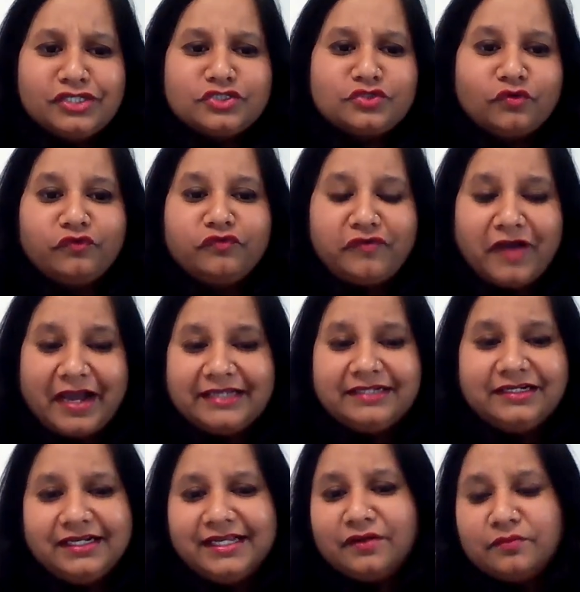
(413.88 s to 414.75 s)
so
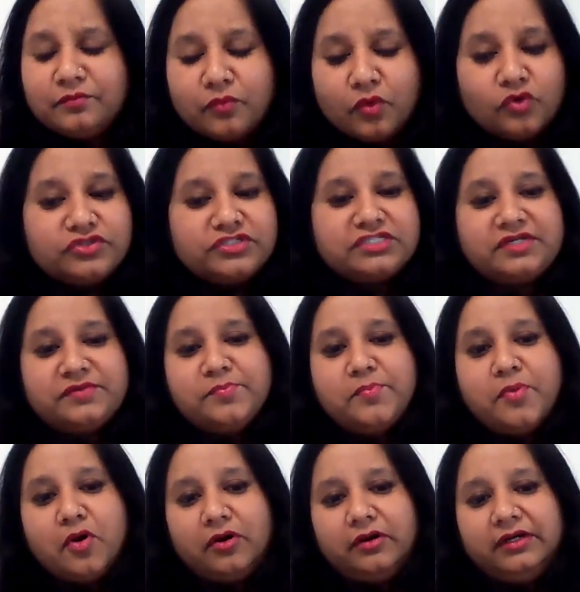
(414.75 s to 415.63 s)
finally and most
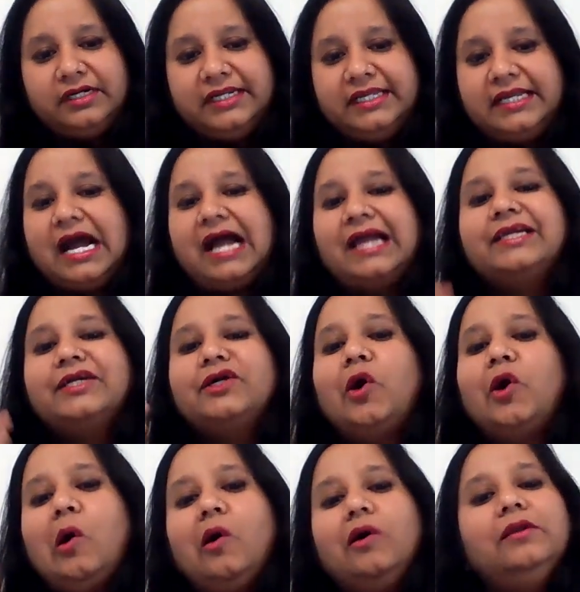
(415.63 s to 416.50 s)
importantly i
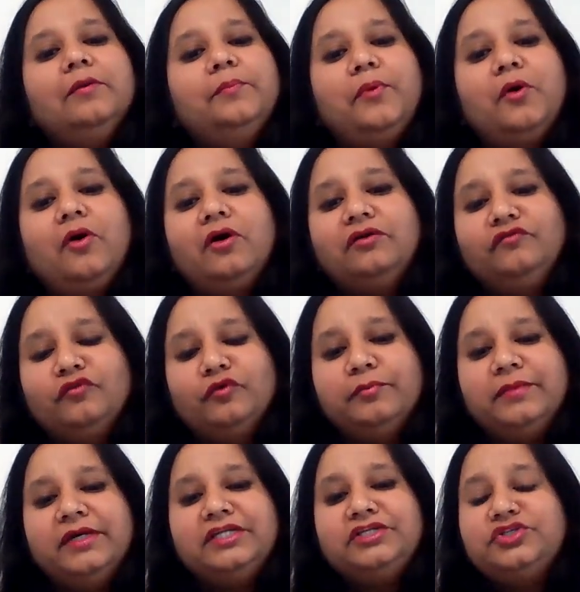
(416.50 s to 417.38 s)
call upon
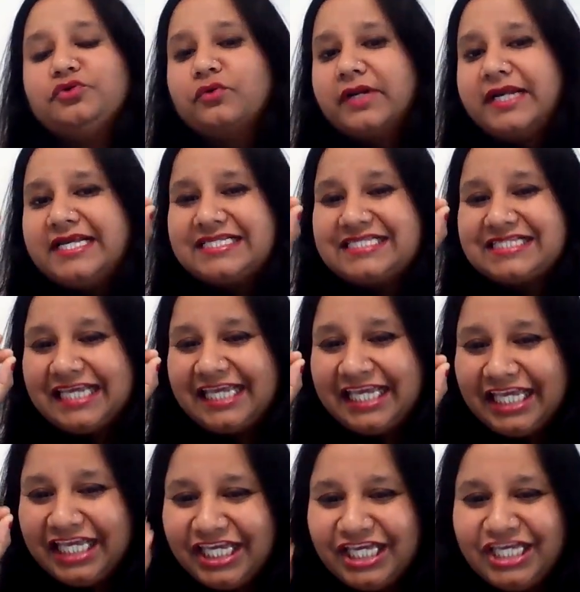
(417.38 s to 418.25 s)
women to raise
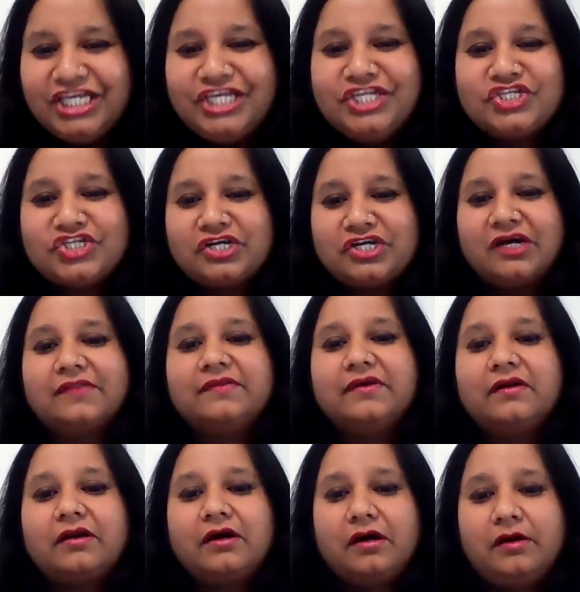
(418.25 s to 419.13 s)
each
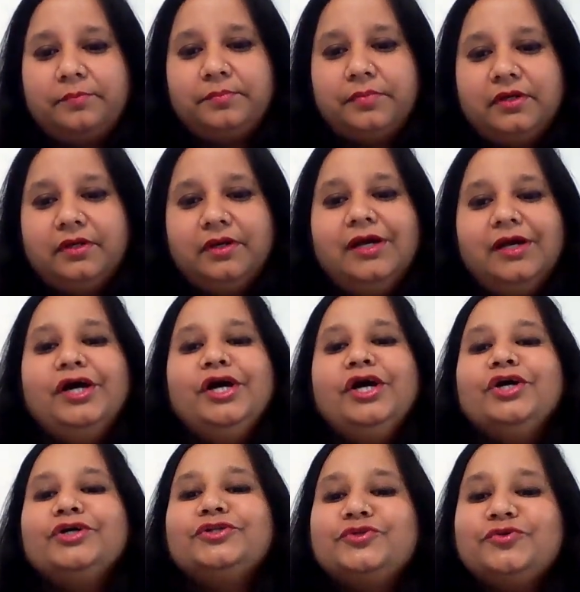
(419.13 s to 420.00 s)
other up,
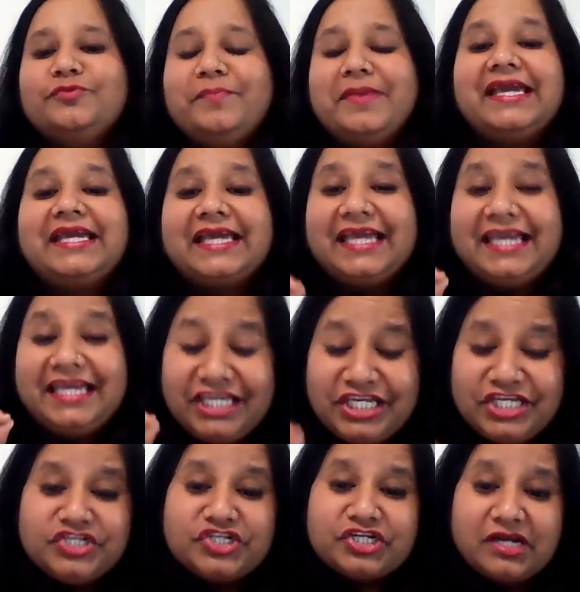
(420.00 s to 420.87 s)
to make
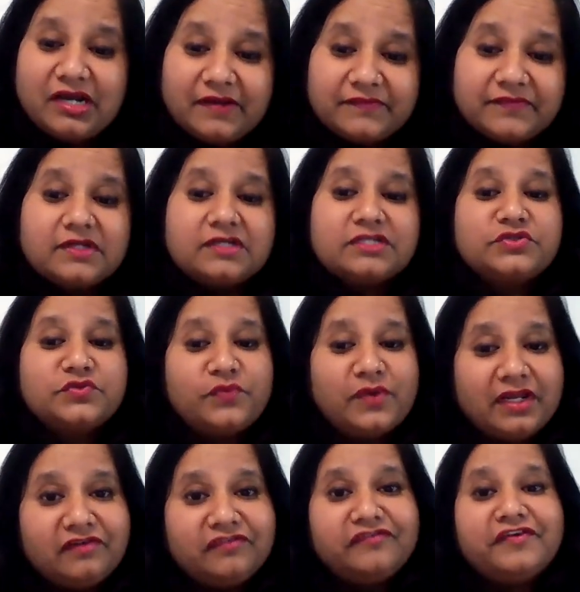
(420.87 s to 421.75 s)
each other's
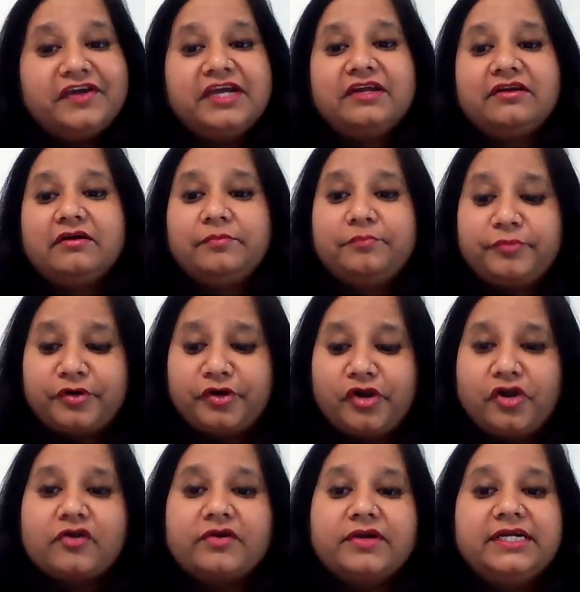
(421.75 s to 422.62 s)
welfare a
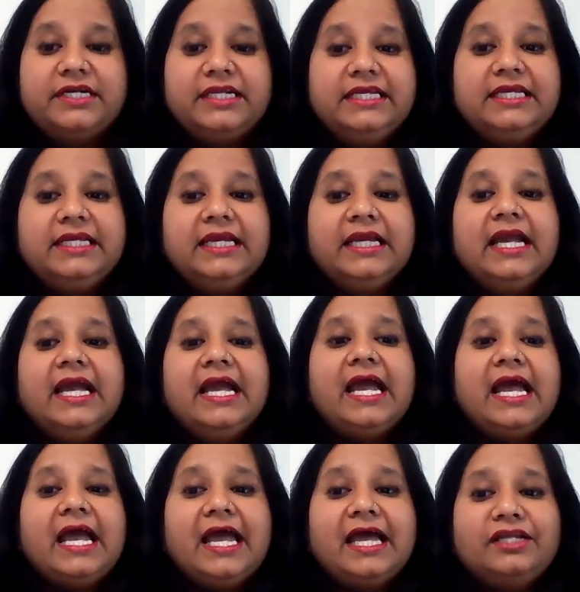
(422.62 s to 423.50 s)
priority,
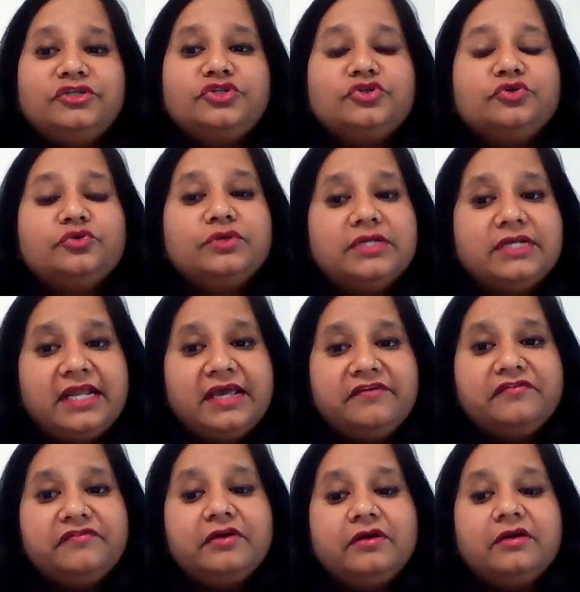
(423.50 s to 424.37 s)
and to
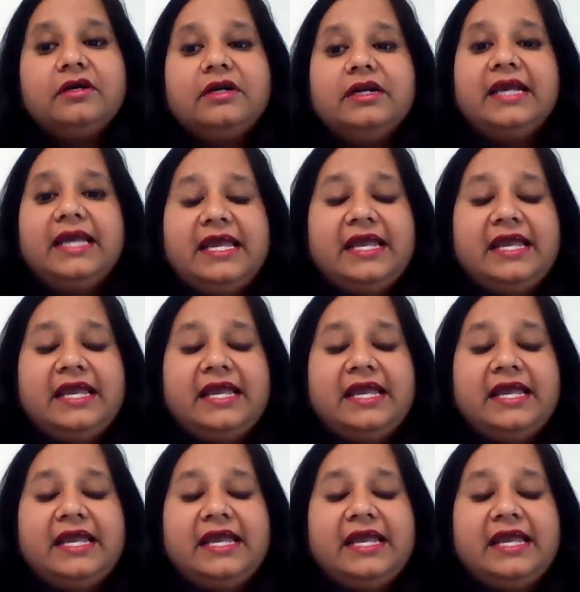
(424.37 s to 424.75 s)
never